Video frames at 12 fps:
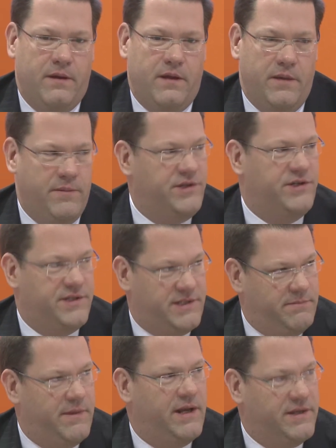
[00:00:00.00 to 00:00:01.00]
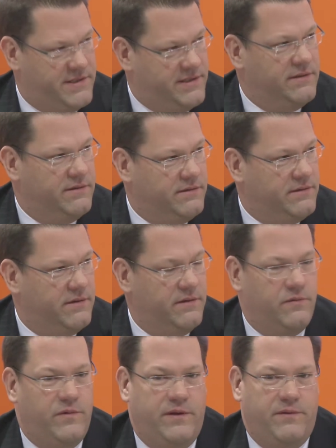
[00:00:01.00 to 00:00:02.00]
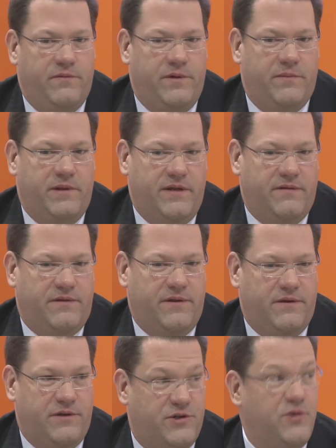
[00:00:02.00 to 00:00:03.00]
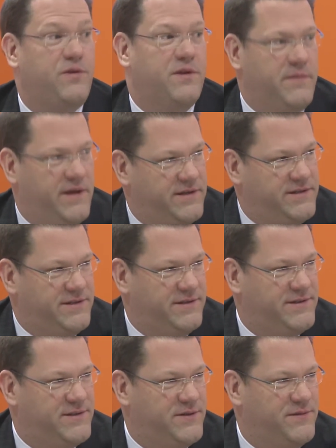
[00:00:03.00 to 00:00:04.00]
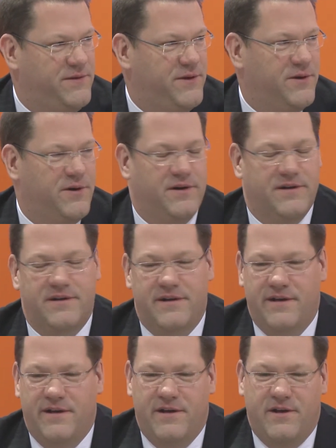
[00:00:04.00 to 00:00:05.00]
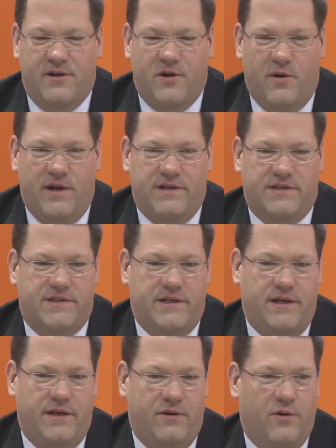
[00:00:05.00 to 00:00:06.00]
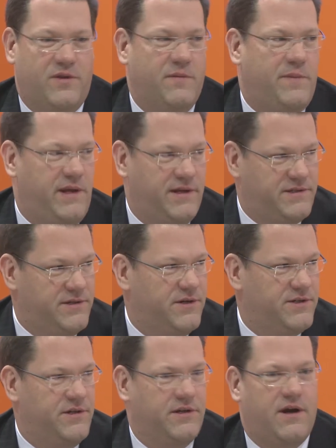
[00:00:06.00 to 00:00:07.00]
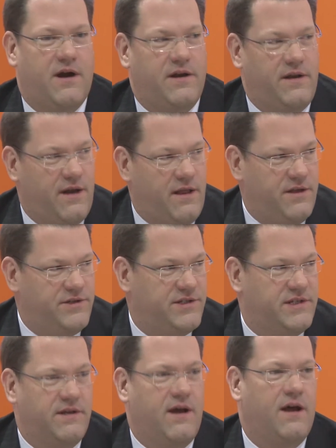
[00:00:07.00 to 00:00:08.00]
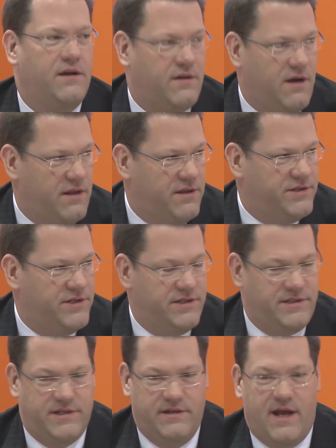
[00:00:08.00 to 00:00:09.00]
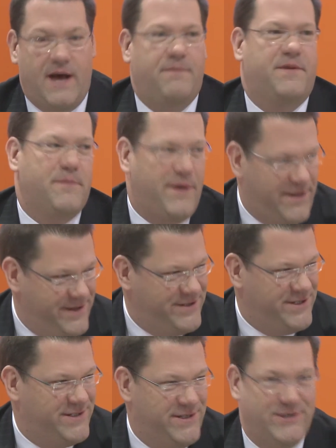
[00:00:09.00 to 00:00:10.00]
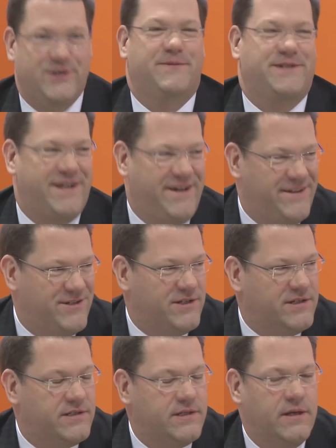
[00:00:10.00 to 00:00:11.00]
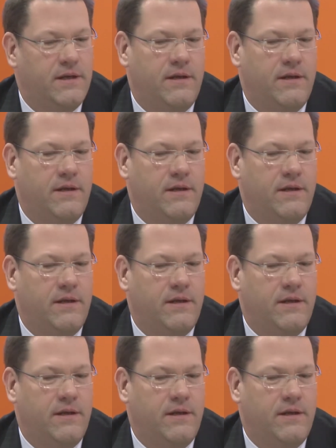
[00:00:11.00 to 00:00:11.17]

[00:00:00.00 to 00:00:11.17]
images in medicine, we believe that they're the truth in medicine. So if you're going to see an orthopedic surgeon, a cardiologist, an oncologist, an ophthalmologist, a dermatologist,